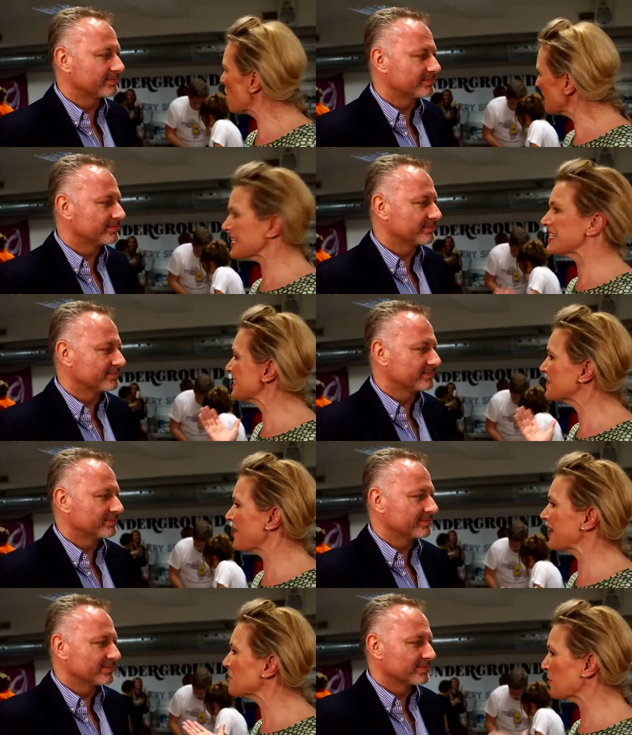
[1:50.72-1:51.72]
Speaker 1: What is this
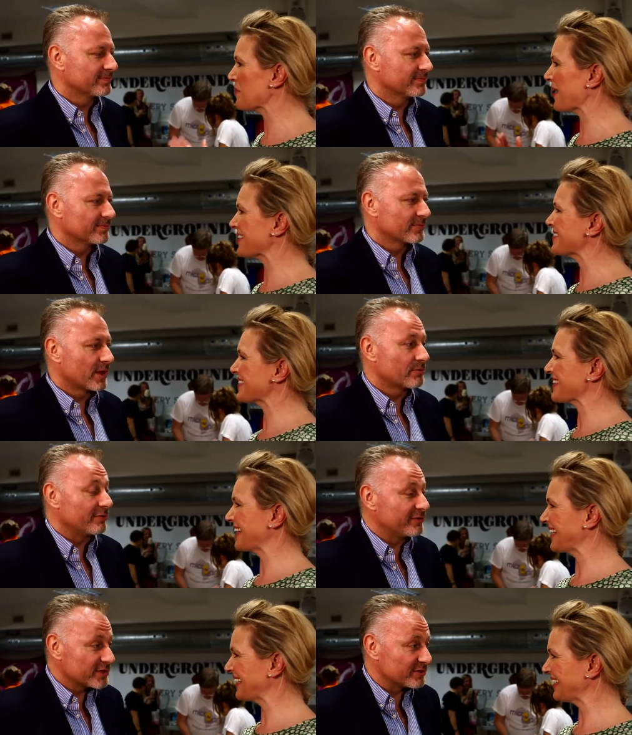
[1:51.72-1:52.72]
event all about?
Speaker 2: Well,
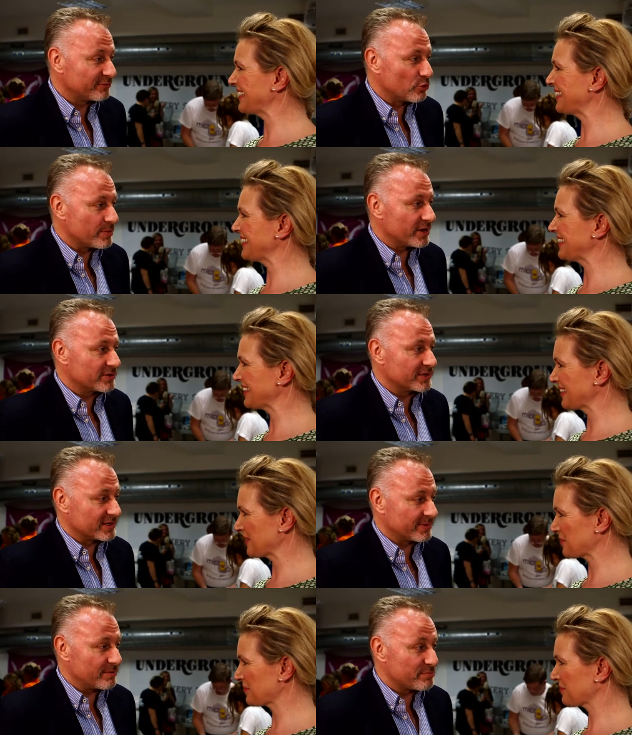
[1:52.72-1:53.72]
first and foremost, it's
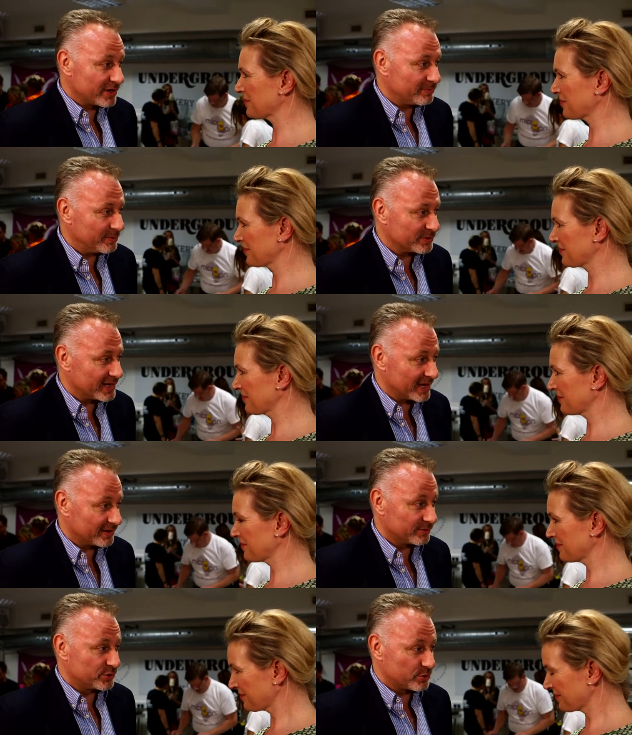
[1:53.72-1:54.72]
about bringing people together,
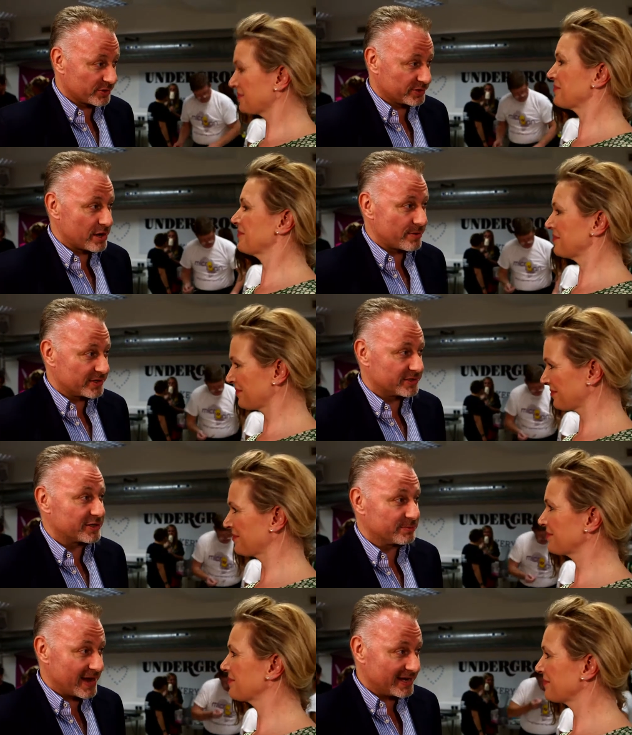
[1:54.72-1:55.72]
which is what Starbucks does
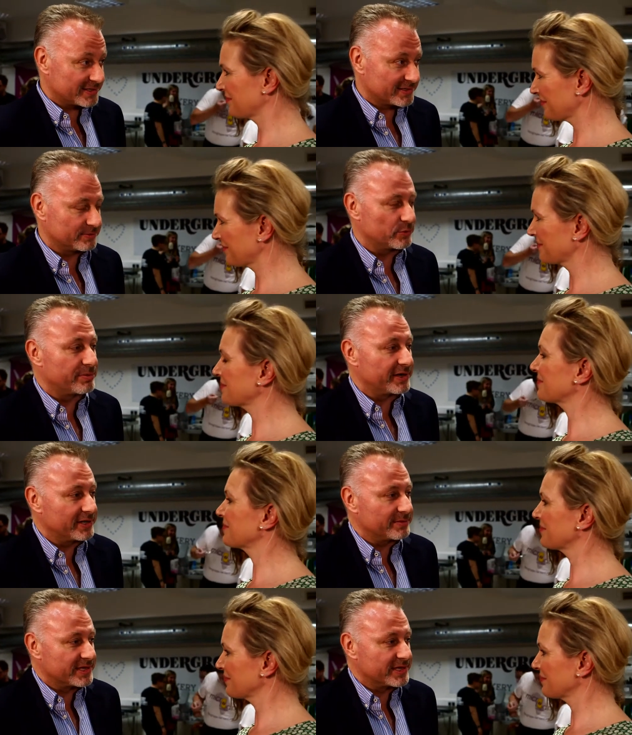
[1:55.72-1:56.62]
best. We're bringing them